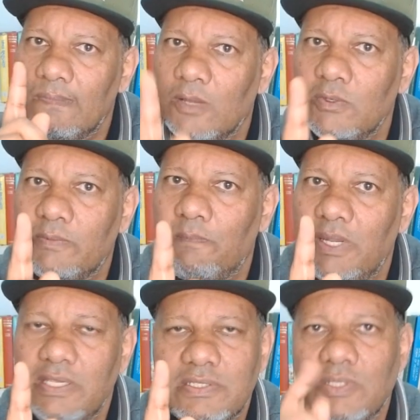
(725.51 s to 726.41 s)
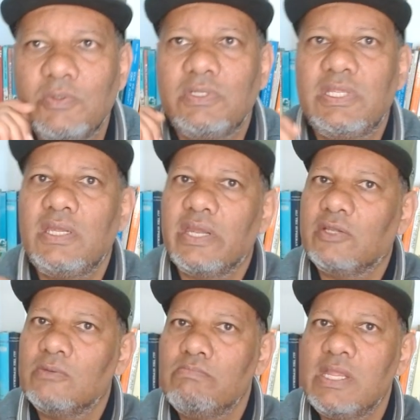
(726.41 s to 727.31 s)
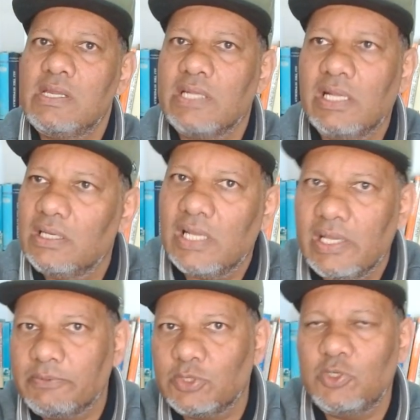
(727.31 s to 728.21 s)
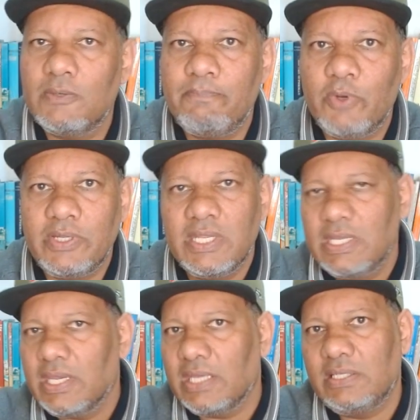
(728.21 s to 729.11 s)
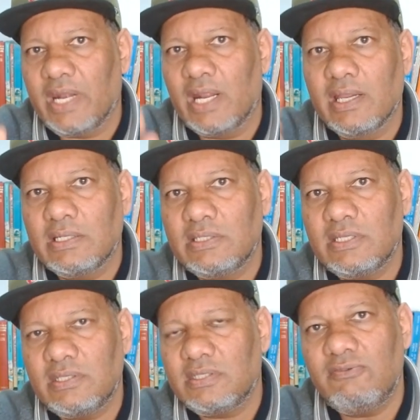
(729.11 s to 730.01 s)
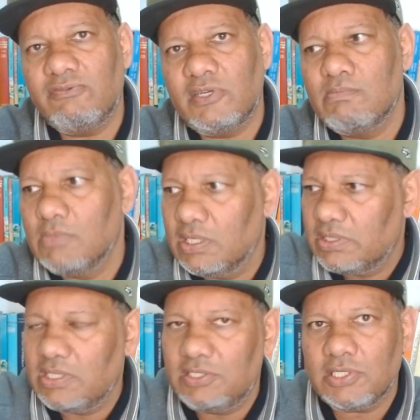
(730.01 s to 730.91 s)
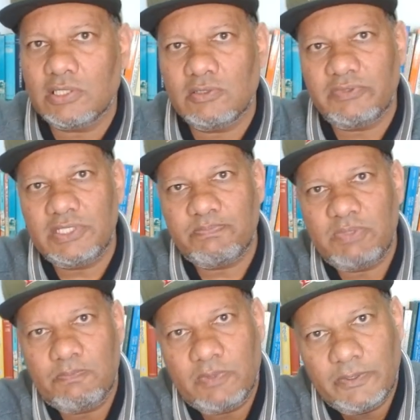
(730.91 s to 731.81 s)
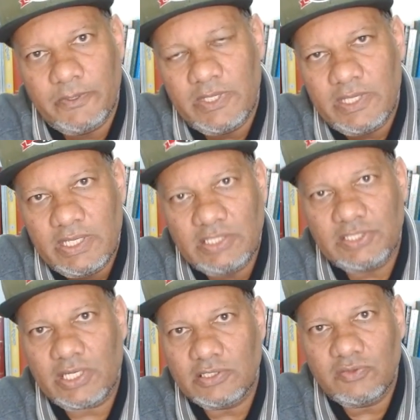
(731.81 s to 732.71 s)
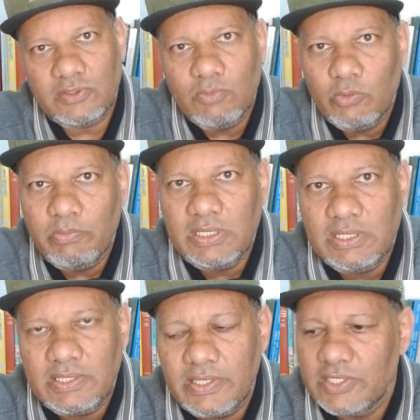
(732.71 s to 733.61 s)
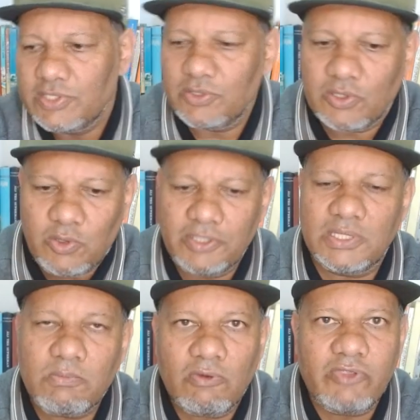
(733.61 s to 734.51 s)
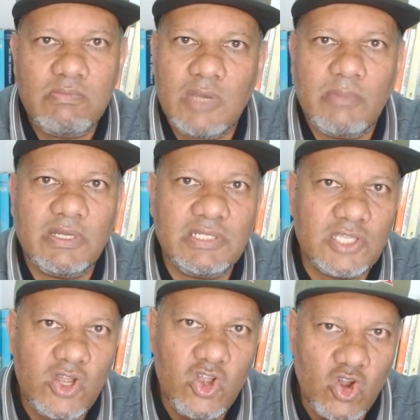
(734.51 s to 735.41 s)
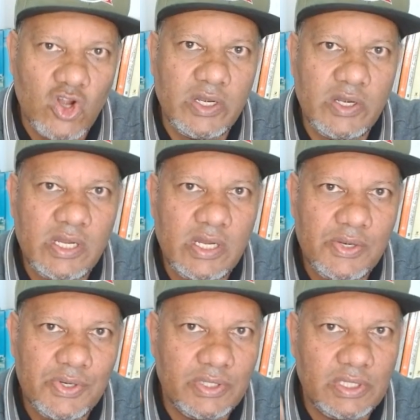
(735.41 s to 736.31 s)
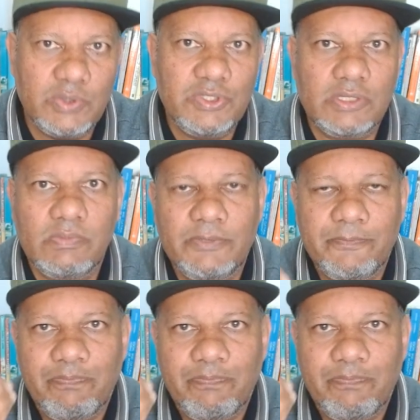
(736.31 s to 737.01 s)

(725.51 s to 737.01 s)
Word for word: Don't please, don't then recommend that Allah should appoint a drunkard and a thief and a murderer in charge of his people, in charge of the mu'mineen. So the concept of imamat is non-negotiable,